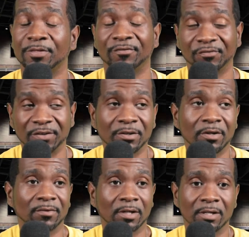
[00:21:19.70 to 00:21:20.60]
The fear
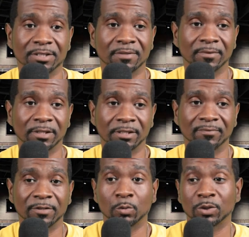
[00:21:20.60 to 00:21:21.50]
of loss of
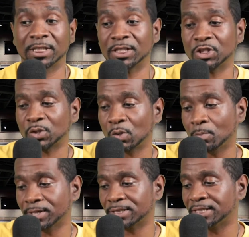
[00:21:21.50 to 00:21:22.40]
love, though, does so
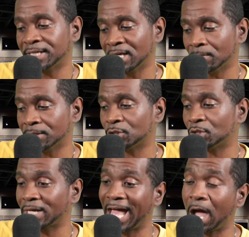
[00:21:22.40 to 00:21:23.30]
much damage
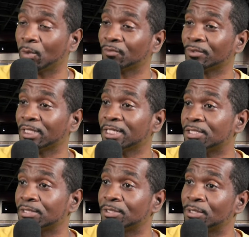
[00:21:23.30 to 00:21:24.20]
to our
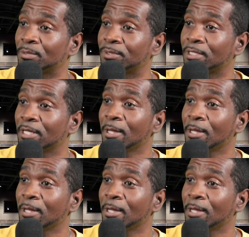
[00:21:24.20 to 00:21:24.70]
relationships